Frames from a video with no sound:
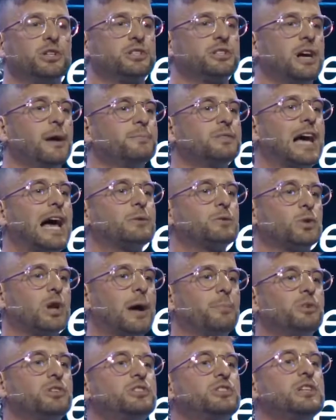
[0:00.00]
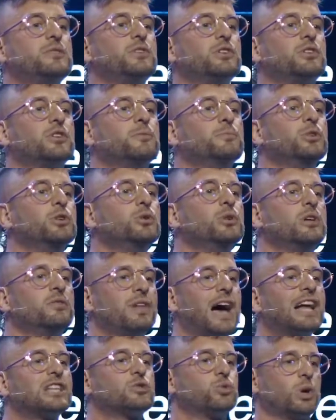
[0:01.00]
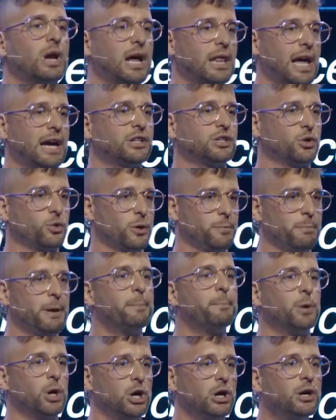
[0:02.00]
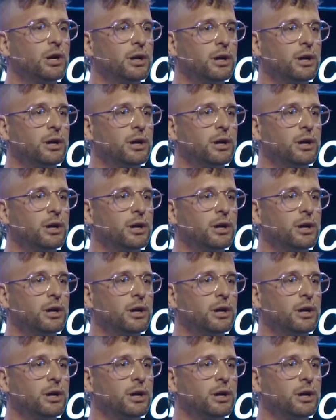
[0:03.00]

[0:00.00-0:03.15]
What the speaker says: sometimes when I'm receiving communion, that's what I like to remember.